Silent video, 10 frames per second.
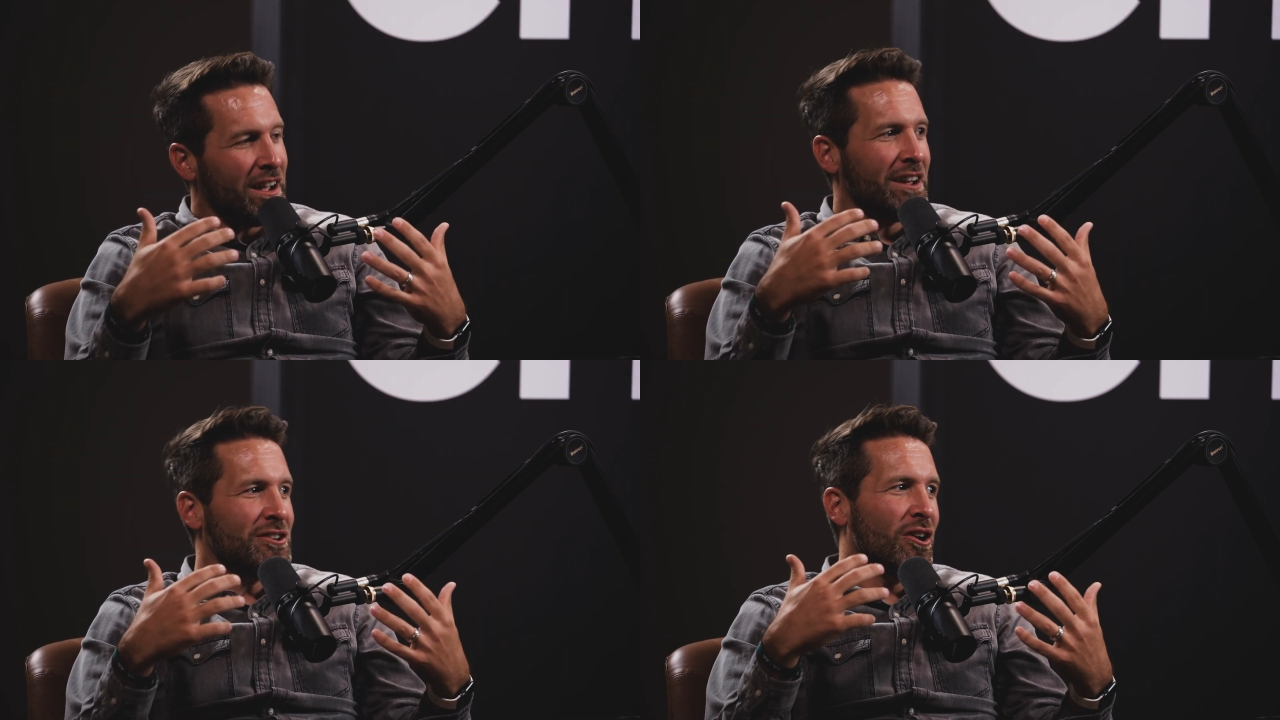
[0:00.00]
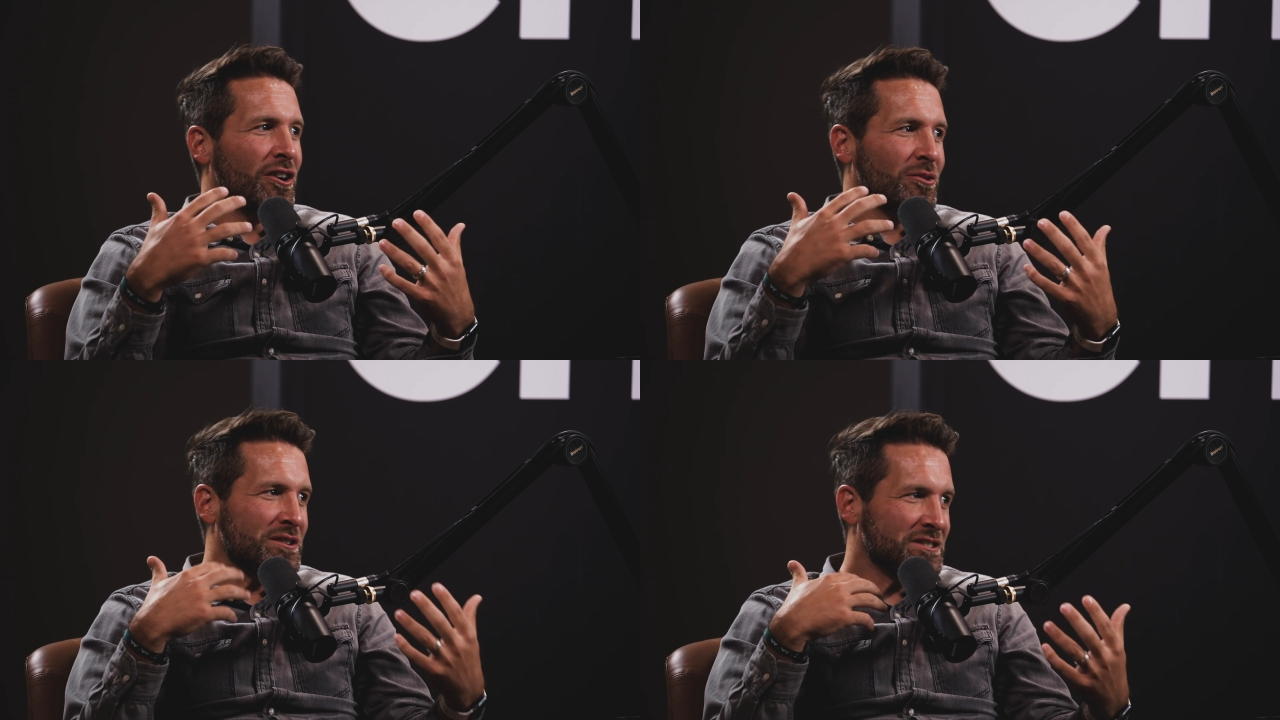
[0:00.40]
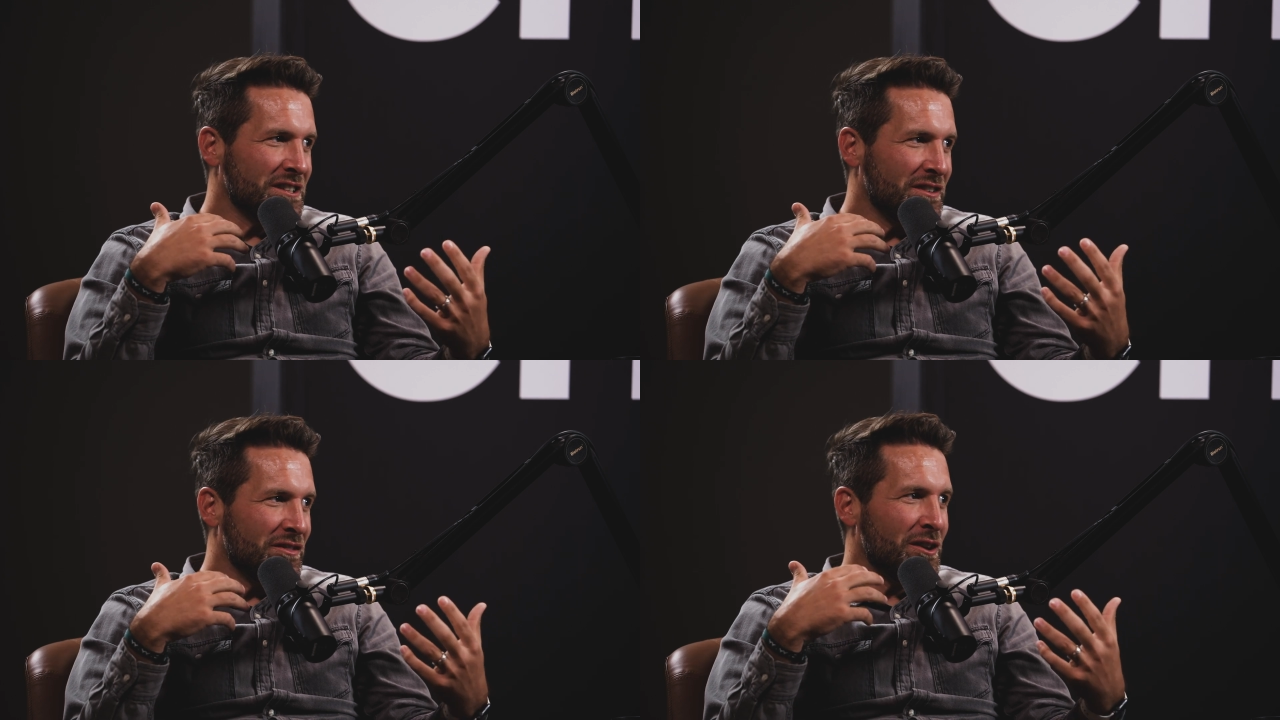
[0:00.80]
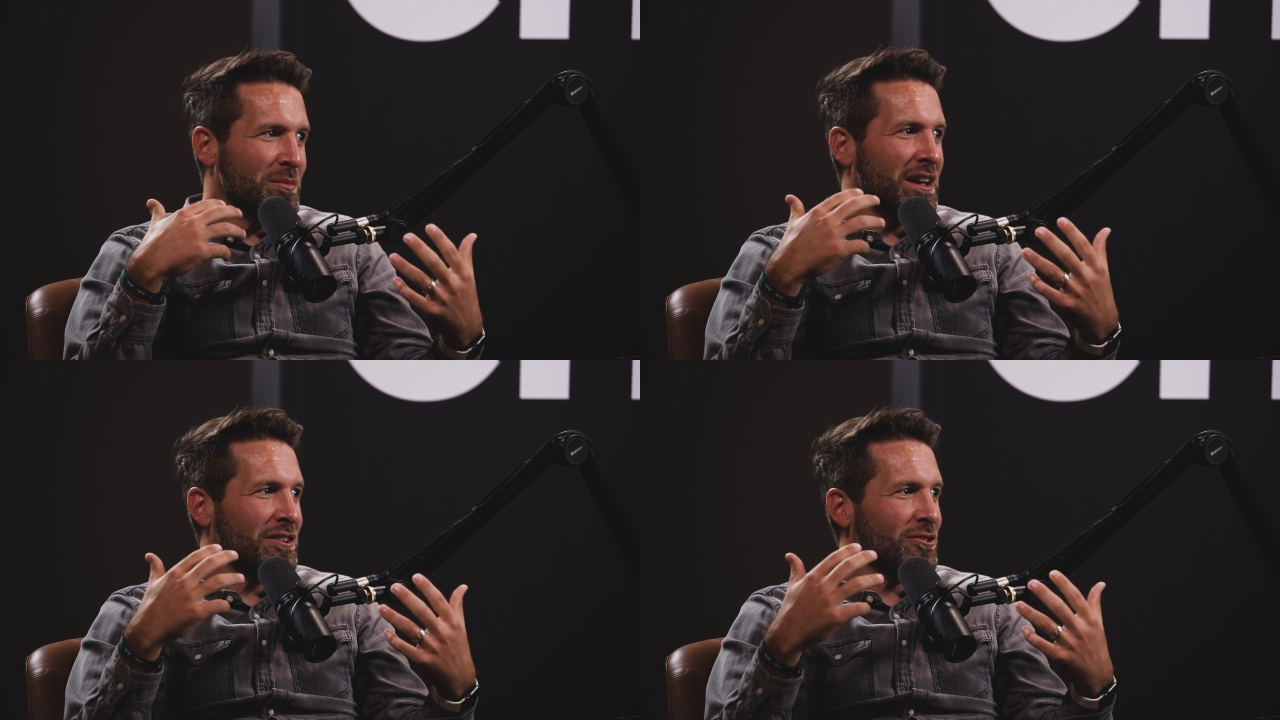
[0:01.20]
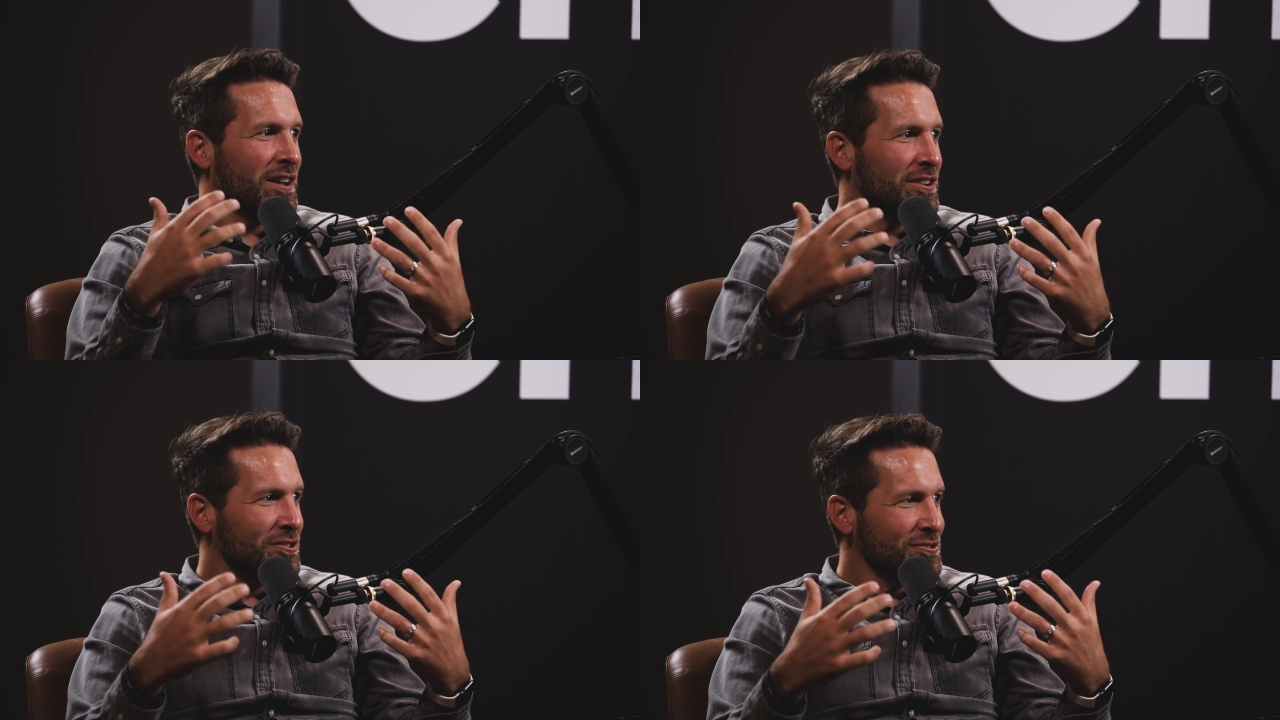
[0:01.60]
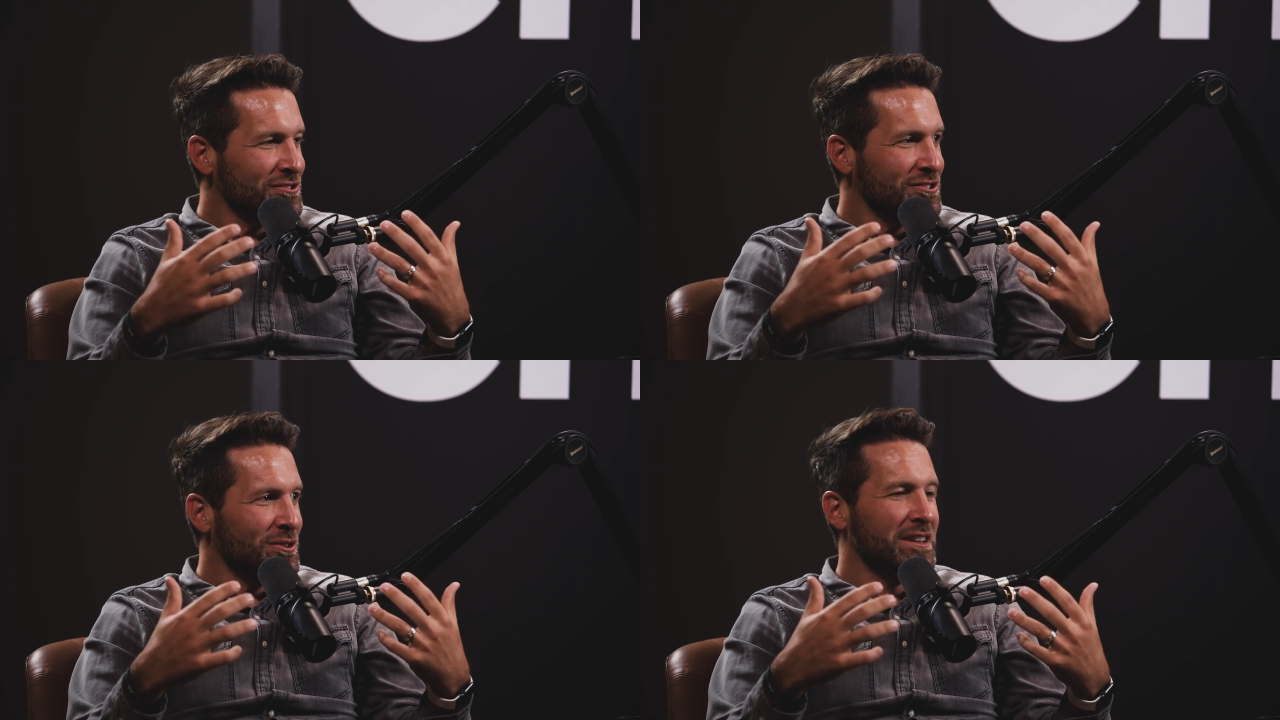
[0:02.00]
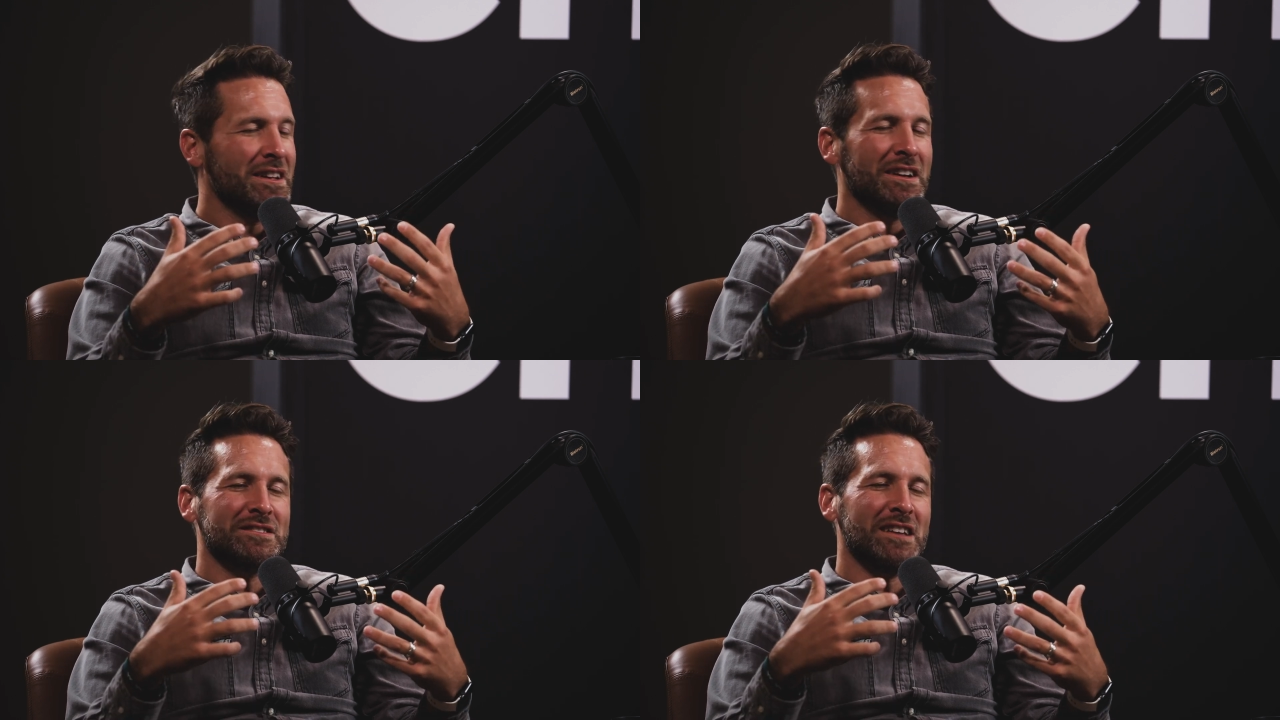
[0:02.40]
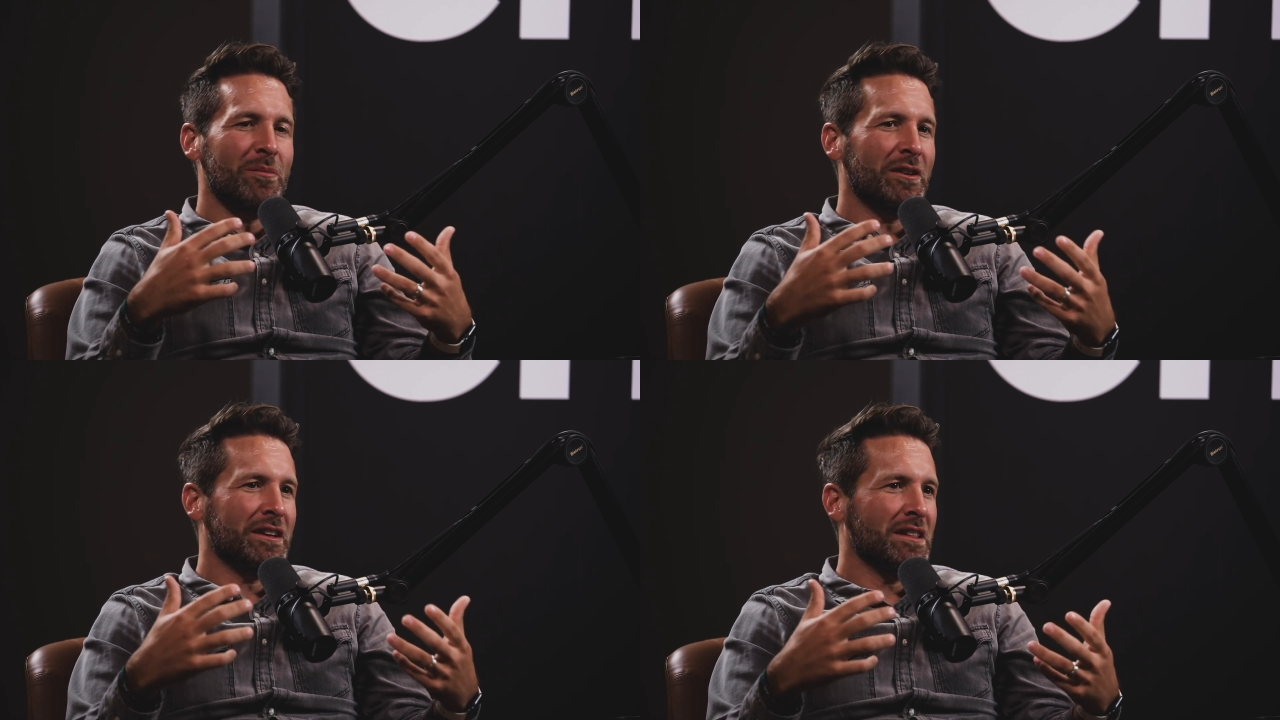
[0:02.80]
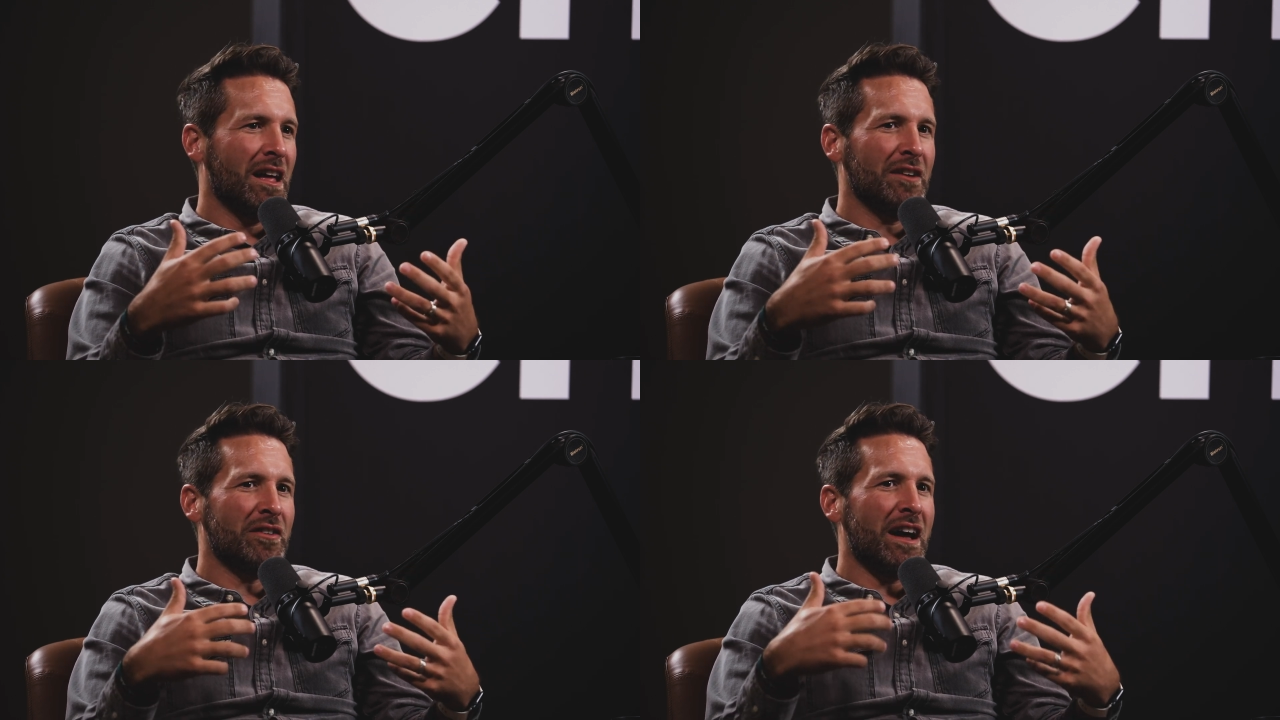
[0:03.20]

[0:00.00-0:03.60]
and you know how to receive them and you're getting used to it, same thing in life.